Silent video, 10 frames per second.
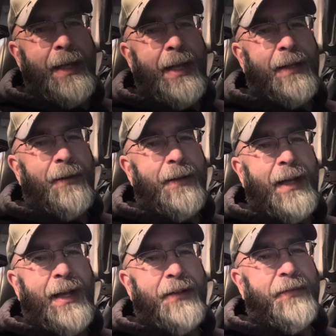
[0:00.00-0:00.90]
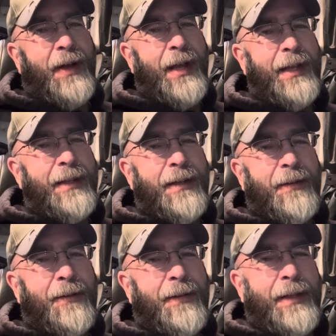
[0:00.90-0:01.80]
at it going, it's fine, you
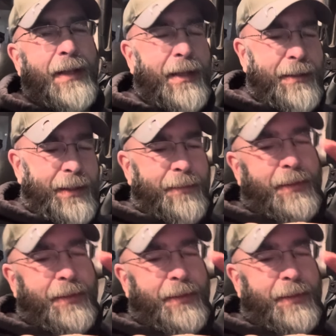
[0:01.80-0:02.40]
know, and